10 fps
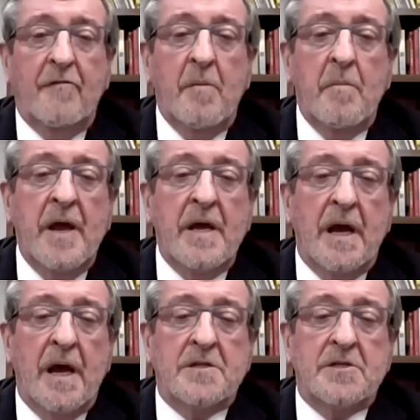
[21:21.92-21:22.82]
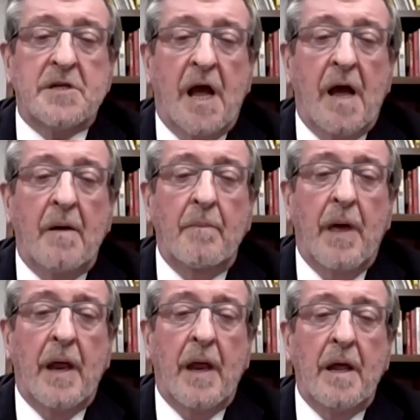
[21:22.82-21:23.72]
me, it's for
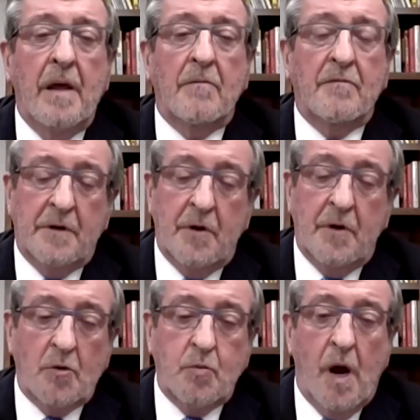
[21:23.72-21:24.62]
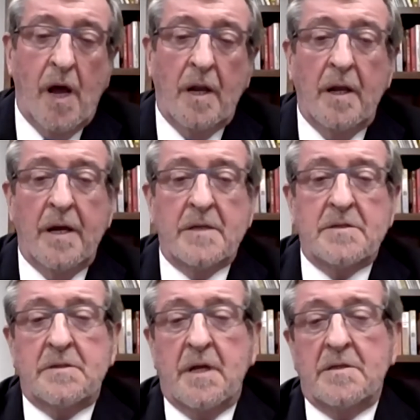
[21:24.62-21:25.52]
Northwell,
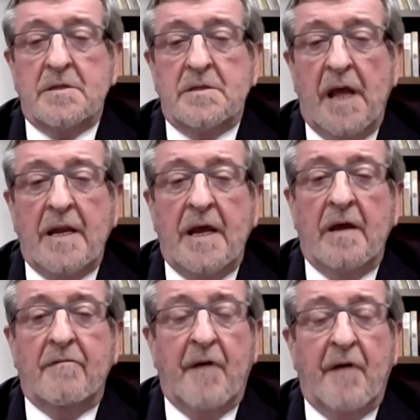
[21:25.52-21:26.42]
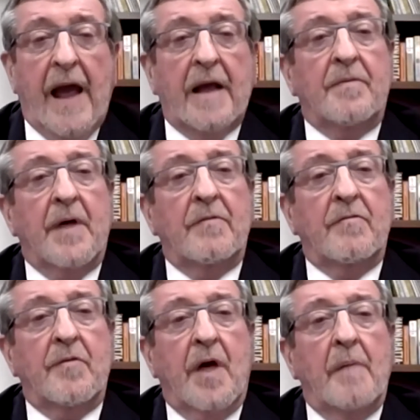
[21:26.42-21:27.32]
it's stating a fact that
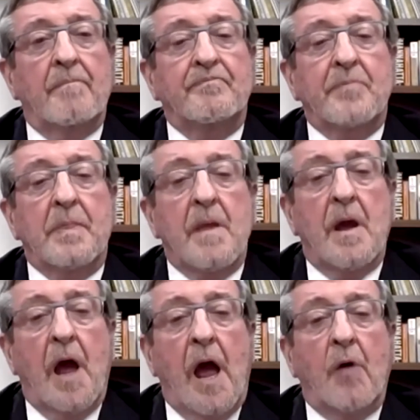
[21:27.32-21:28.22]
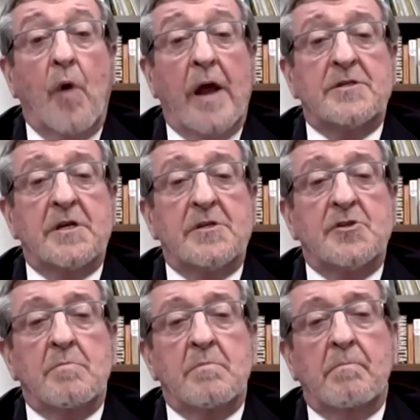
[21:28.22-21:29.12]

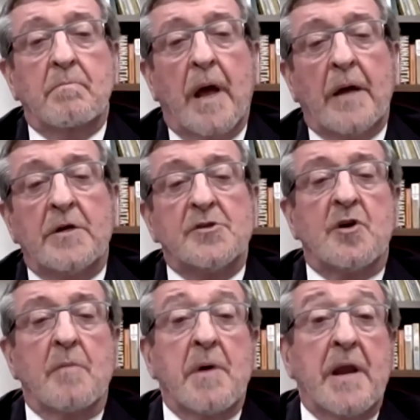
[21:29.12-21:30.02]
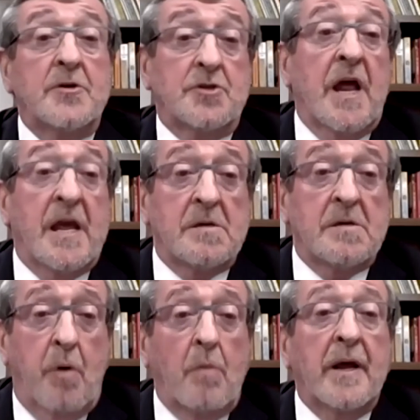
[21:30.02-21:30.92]
racism, discrimination is a
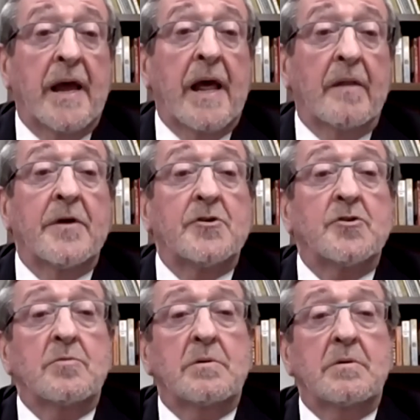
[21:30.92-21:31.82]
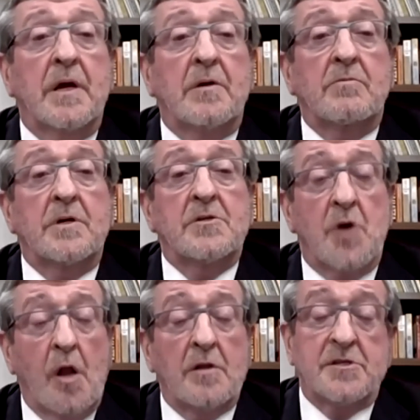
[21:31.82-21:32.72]
public health issue. It
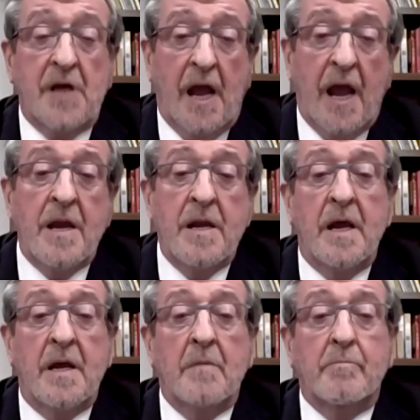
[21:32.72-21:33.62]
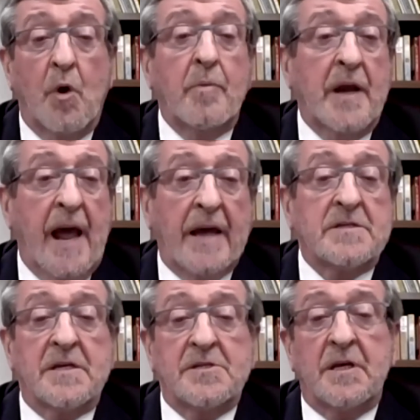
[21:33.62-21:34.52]
results in inappropriate
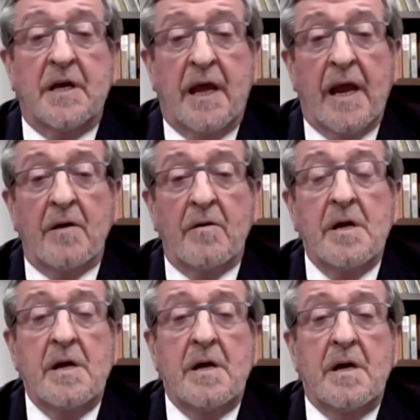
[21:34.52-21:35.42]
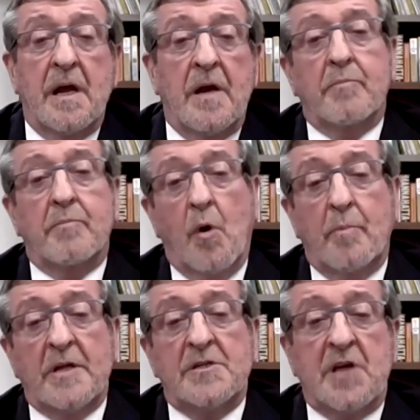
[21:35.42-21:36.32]
access to care,
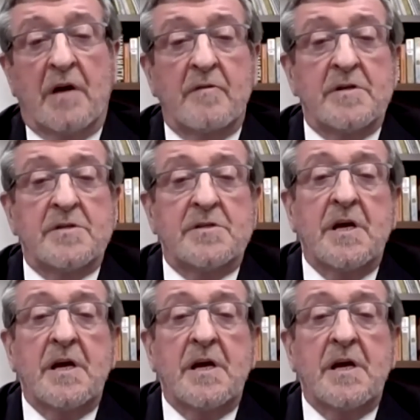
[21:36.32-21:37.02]
inappropriate service,